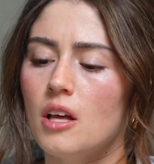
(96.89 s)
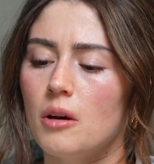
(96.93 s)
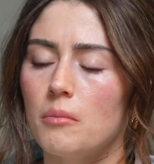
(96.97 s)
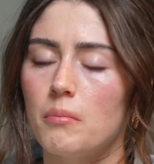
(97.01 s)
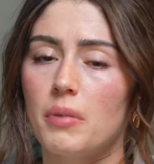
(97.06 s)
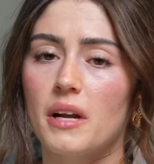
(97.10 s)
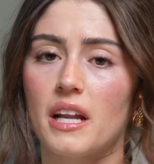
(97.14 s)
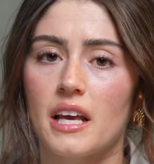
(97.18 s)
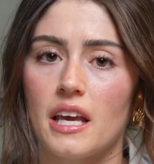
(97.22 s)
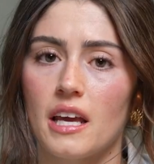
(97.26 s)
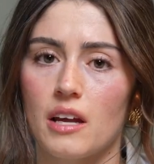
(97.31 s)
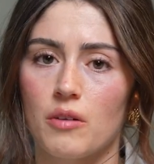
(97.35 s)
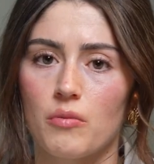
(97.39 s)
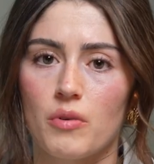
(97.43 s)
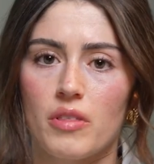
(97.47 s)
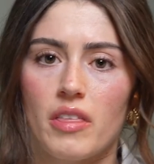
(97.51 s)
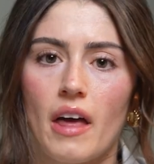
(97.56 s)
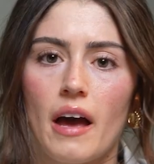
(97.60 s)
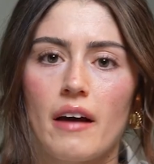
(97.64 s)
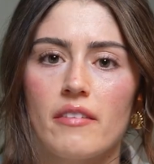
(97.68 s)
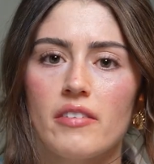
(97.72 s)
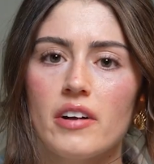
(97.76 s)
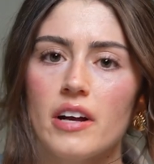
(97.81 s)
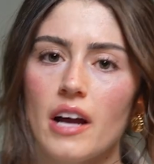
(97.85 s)
But again, with
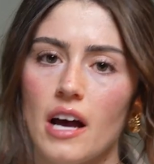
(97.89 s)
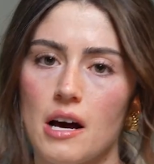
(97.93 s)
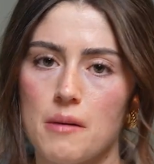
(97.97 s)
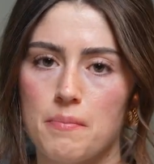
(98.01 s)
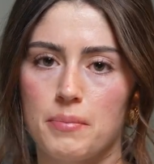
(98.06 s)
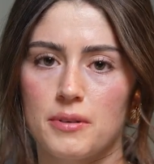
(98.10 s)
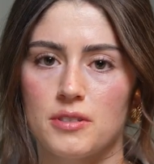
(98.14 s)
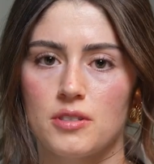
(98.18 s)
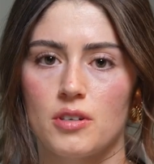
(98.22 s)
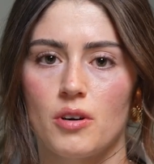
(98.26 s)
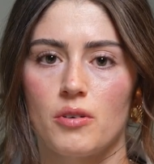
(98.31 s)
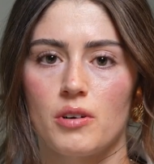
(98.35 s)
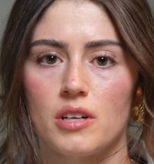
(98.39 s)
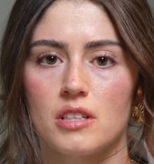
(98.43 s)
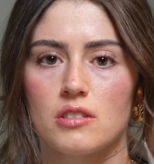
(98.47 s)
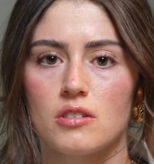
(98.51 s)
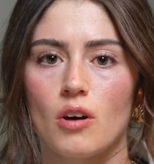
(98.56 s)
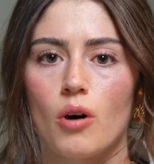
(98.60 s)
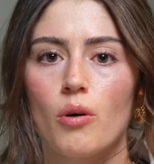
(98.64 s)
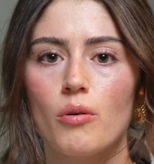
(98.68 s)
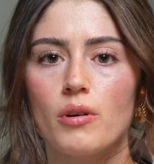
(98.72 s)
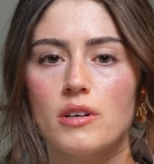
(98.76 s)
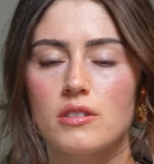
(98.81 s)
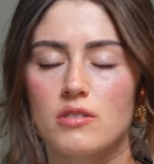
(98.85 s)
every episode, it's
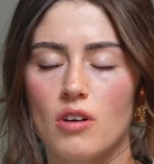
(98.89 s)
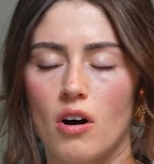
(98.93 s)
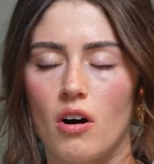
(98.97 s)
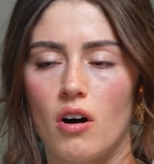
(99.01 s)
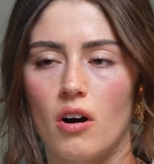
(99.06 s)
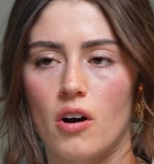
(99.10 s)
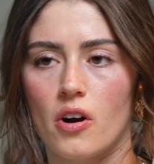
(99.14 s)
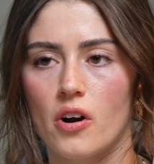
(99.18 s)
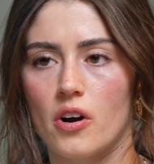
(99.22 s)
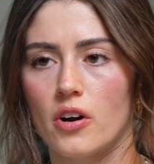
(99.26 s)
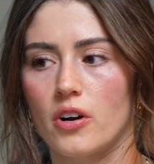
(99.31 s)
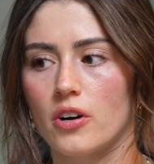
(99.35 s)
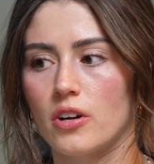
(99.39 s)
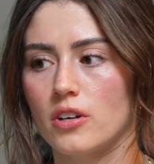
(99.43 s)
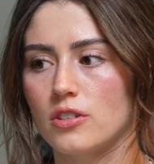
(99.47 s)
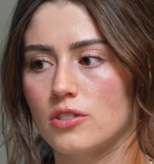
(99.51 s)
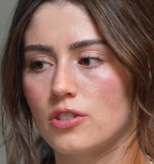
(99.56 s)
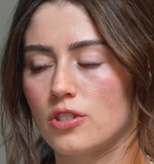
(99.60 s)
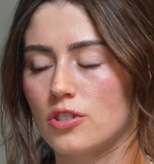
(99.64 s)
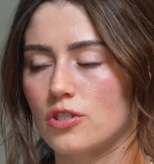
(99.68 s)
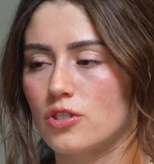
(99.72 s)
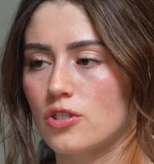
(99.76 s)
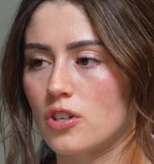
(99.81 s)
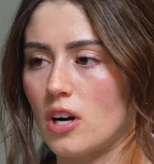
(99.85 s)
always hard
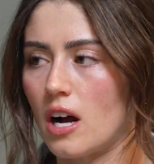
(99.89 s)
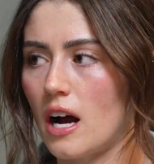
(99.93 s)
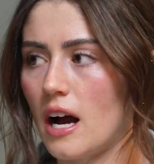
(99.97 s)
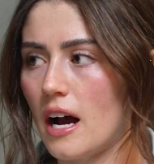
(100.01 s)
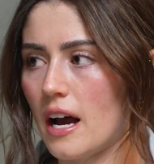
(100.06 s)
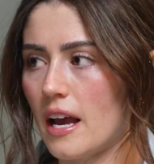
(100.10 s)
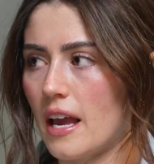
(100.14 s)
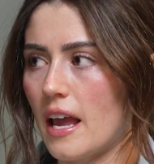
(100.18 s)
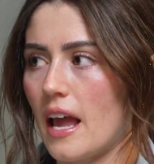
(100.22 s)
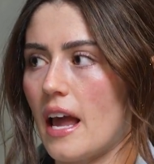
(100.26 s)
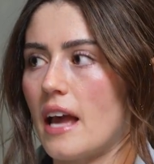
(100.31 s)
to try